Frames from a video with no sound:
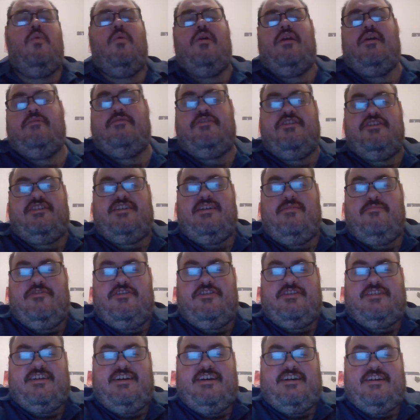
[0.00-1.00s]
one of
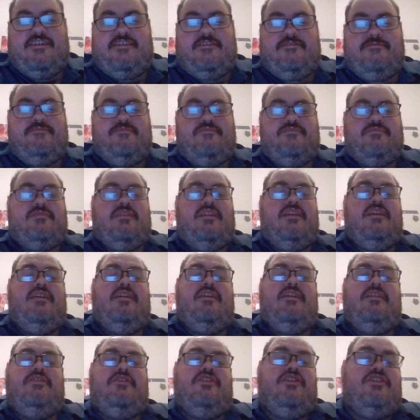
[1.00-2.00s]
Shitsubu's here.
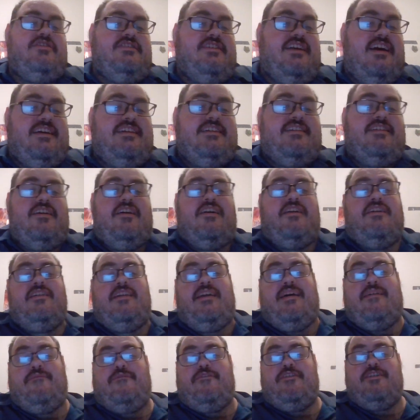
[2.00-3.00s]
Looks like uh,
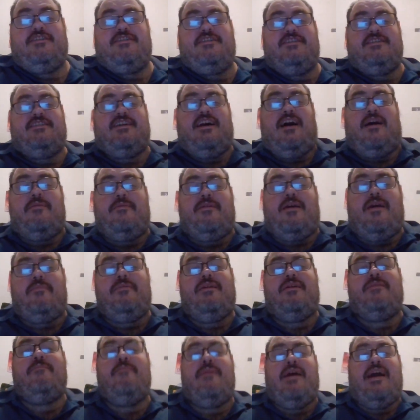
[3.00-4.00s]
Netflix's
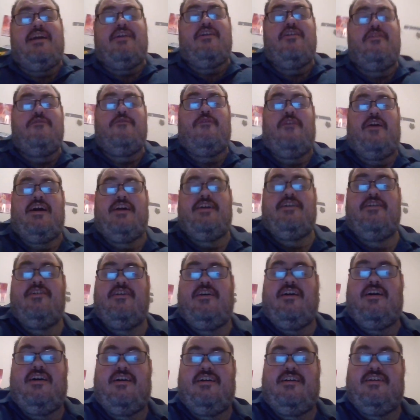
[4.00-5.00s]
upcoming Man on Fire
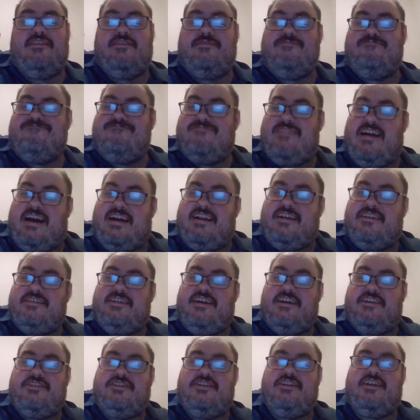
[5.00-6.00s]
uh,
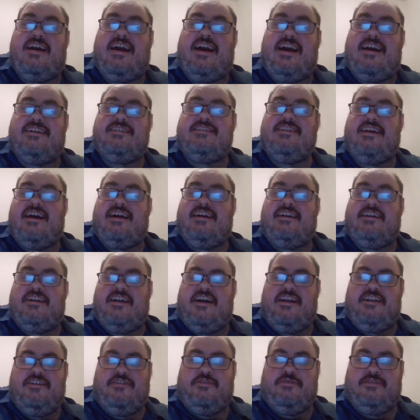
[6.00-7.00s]
adaptation has added
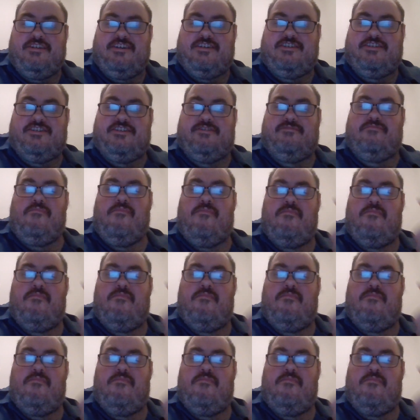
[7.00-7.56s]
a new addition.